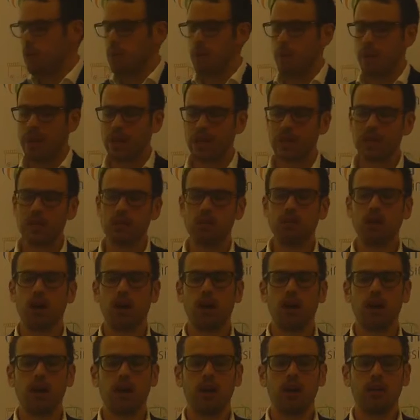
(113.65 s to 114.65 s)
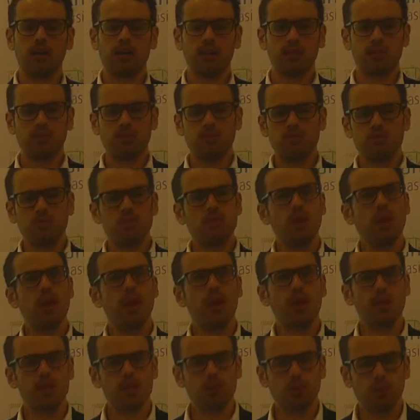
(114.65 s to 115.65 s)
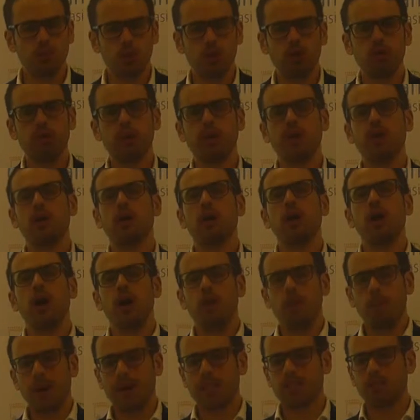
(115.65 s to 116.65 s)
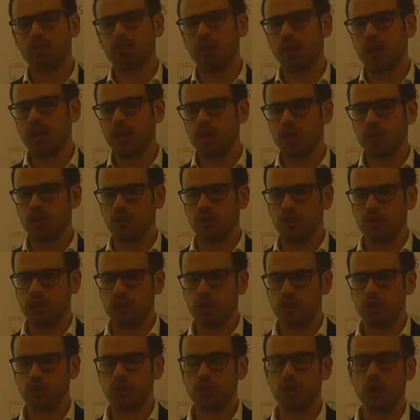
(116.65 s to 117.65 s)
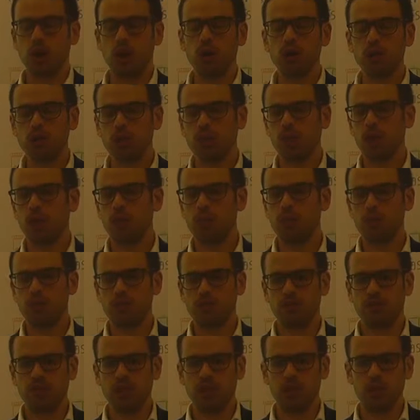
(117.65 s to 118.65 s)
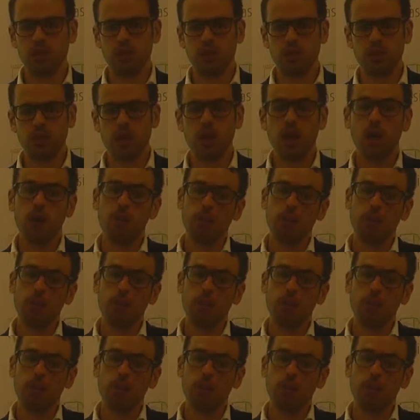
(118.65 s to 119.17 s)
many of them are exploring battery electric vehicles or ultra low emission vehicles,